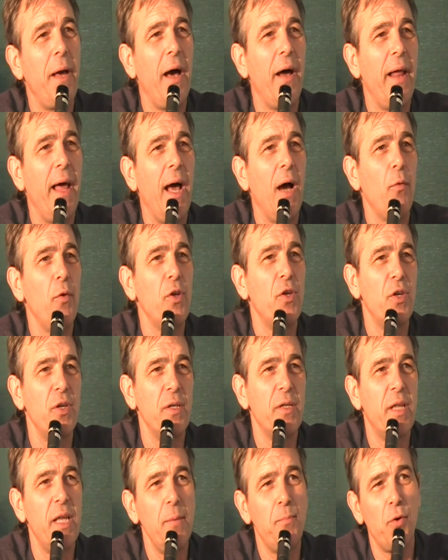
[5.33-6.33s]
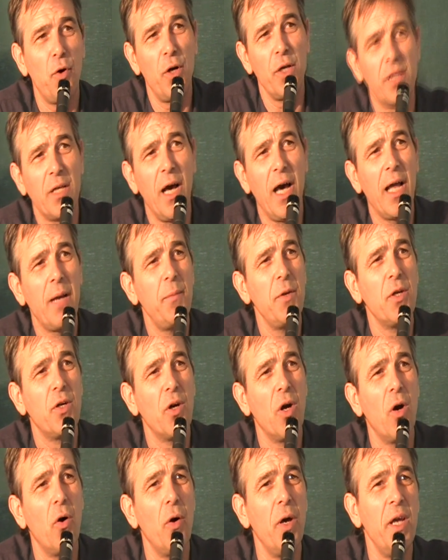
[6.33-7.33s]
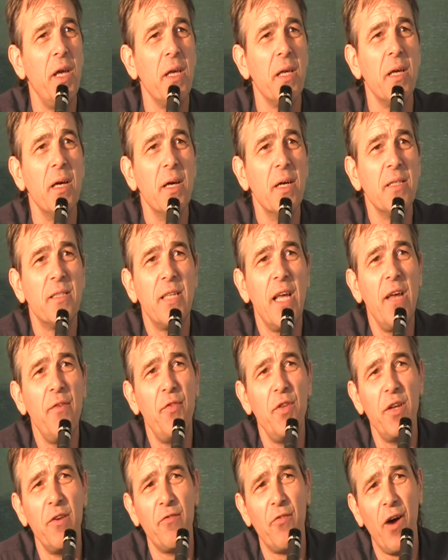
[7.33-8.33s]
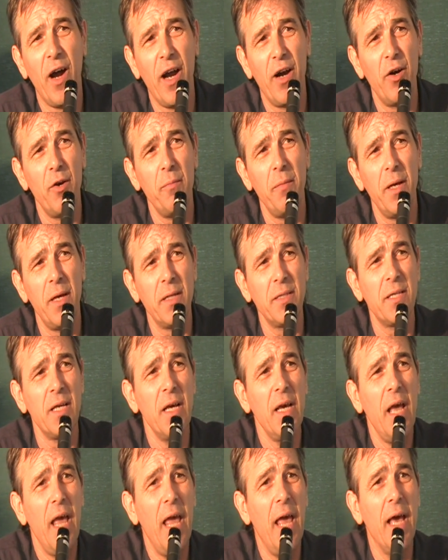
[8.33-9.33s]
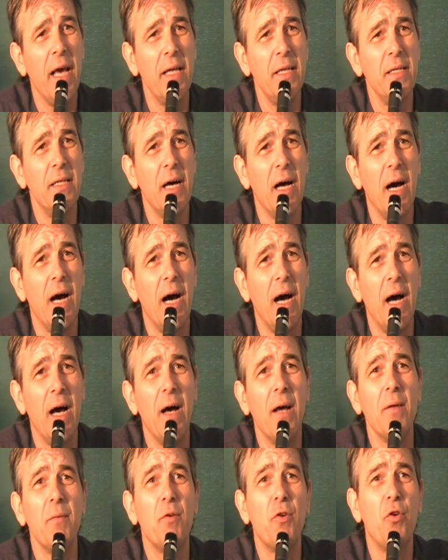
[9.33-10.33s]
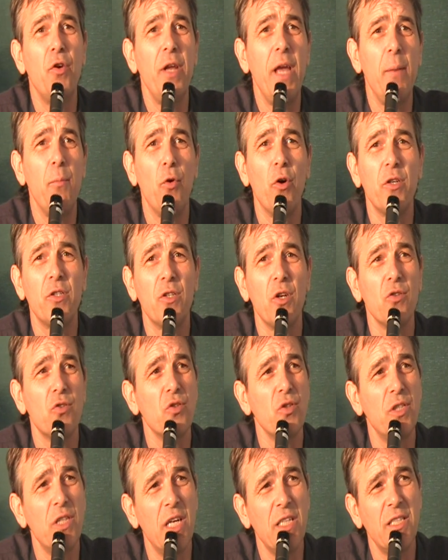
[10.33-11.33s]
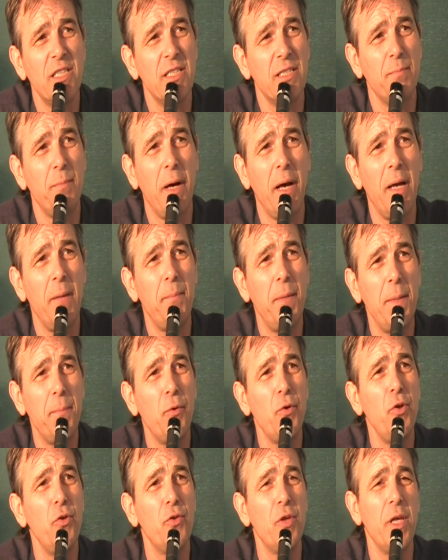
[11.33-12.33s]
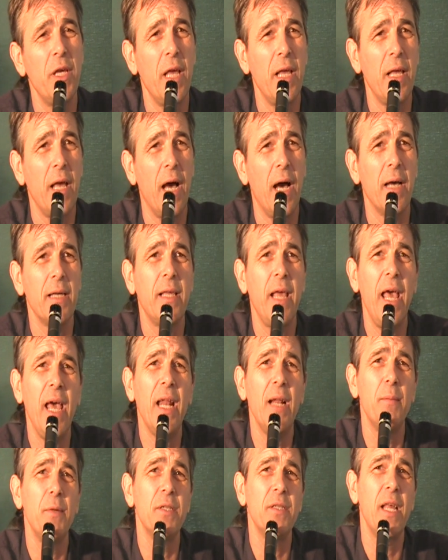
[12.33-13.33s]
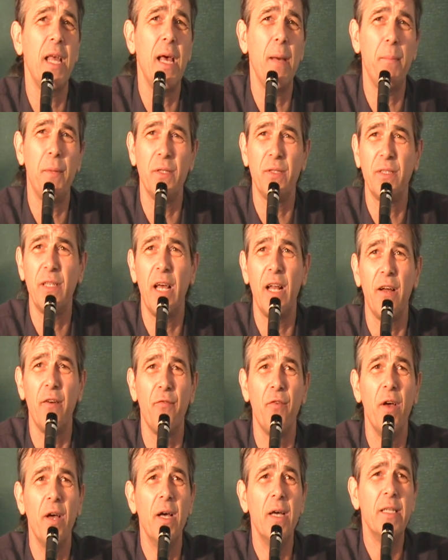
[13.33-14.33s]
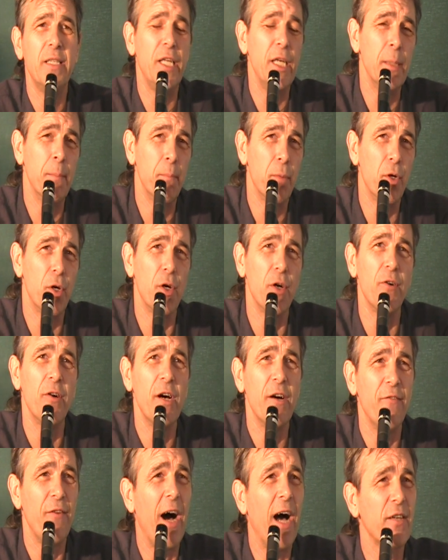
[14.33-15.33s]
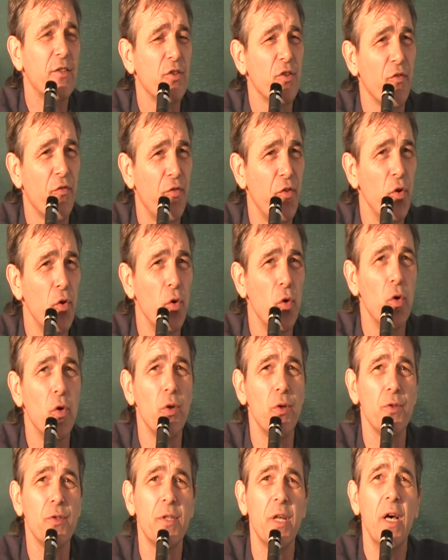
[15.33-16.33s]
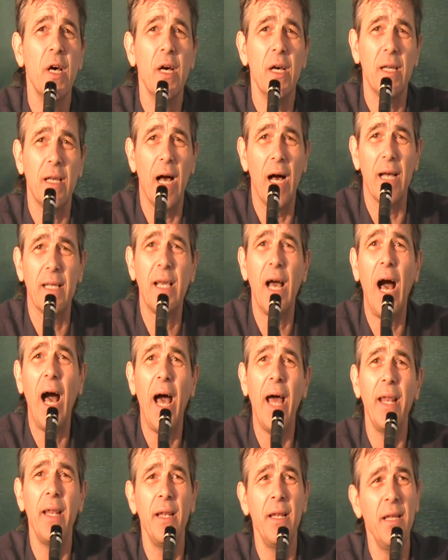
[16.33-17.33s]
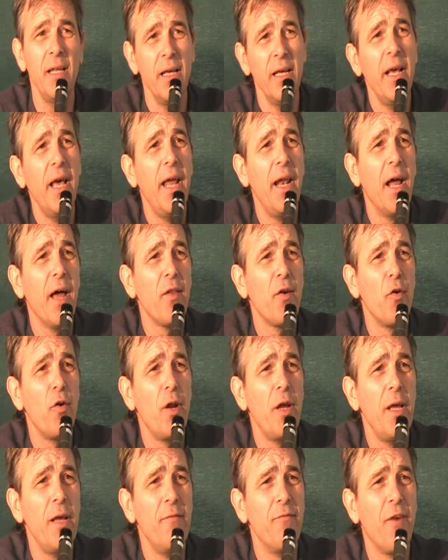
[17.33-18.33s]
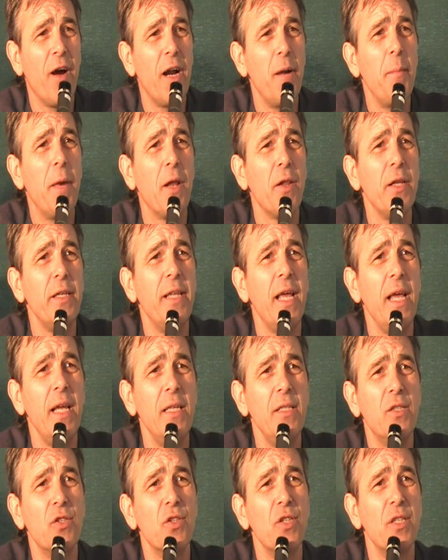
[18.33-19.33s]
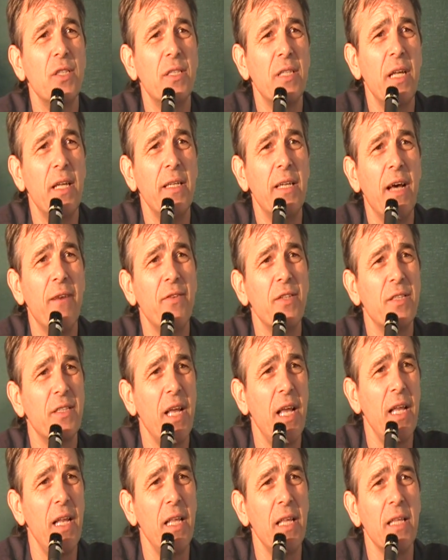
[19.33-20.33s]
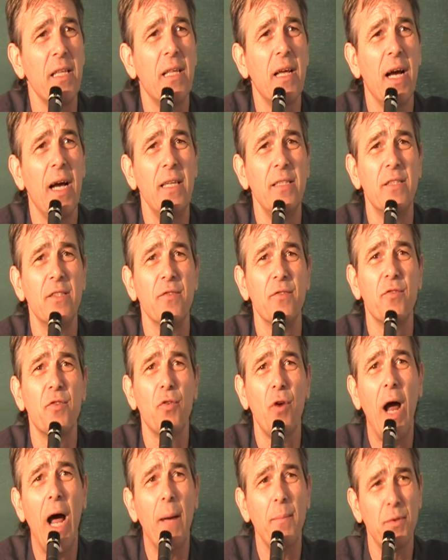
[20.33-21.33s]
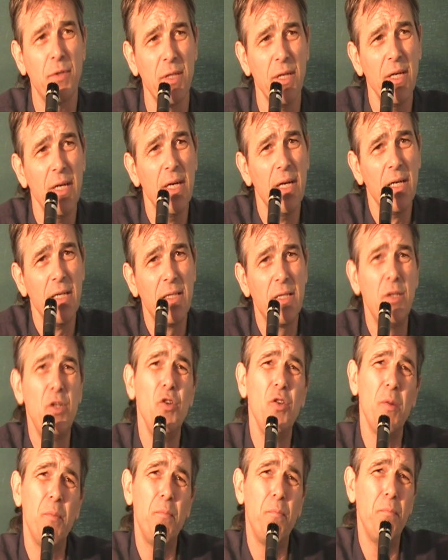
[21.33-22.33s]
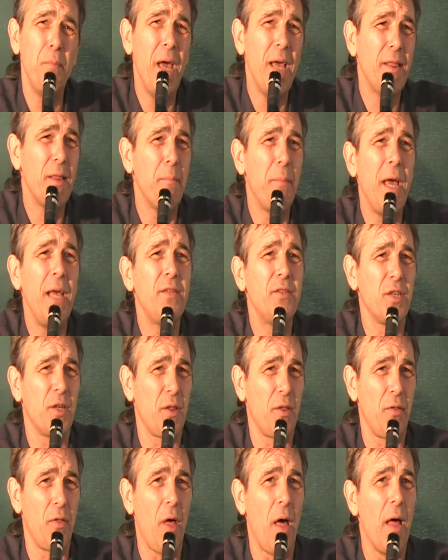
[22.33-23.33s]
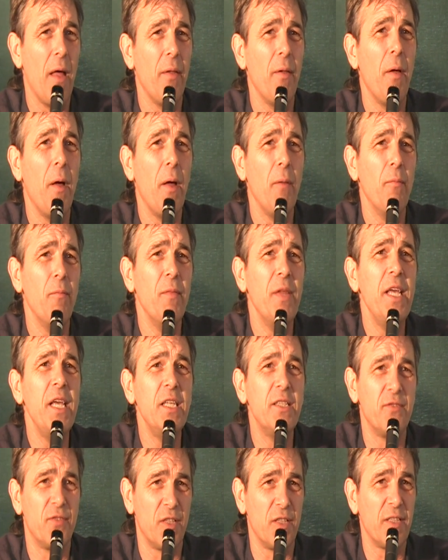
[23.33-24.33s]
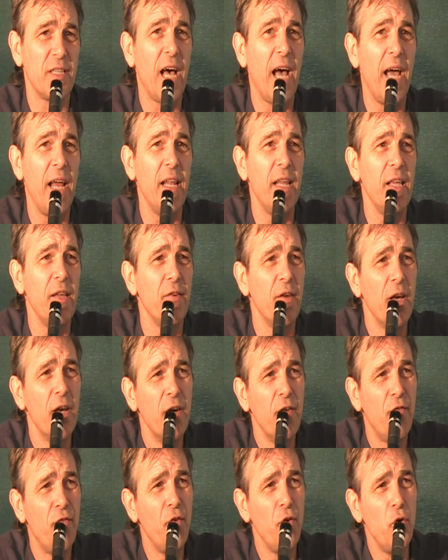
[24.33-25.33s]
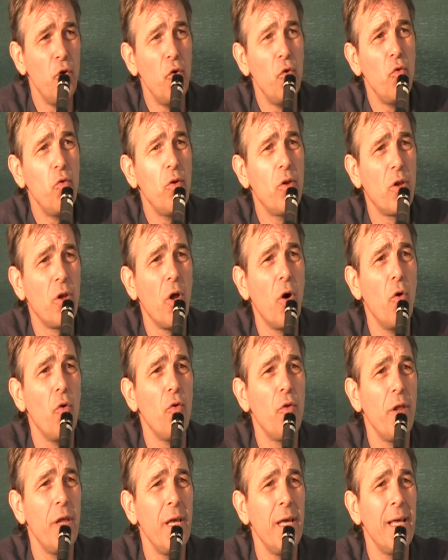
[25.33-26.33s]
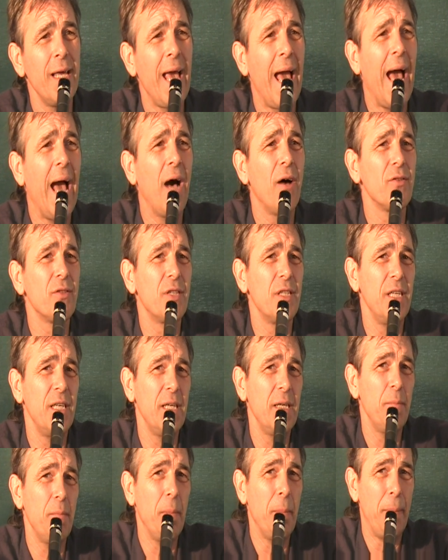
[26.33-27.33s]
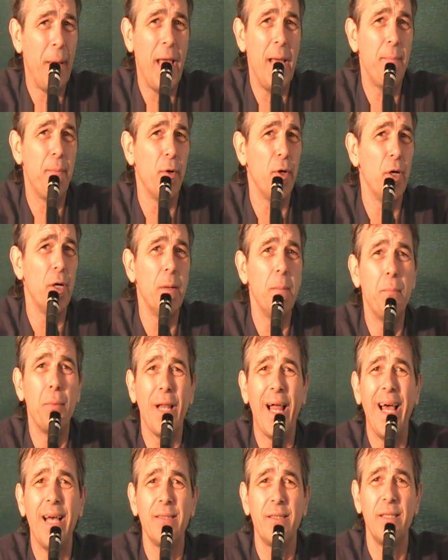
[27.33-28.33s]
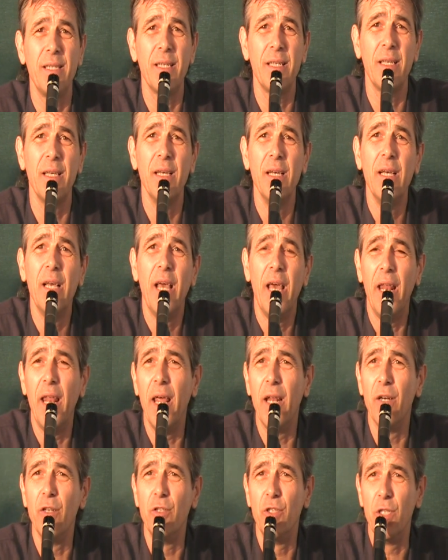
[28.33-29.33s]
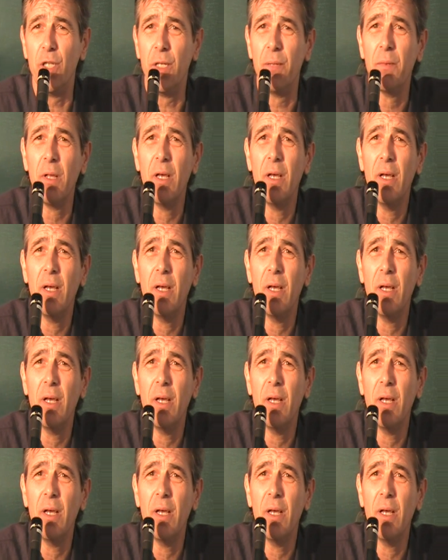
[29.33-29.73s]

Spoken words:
about how we could keep our economy growing, save the environment, and create more social justice by people using cannabis hemp instead of timber, fossil fuels, cotton, and other environmentally dangerous and devastating kinds of crops to make the basic needs of society: food, clothing, housing, paper, plastic, and energy,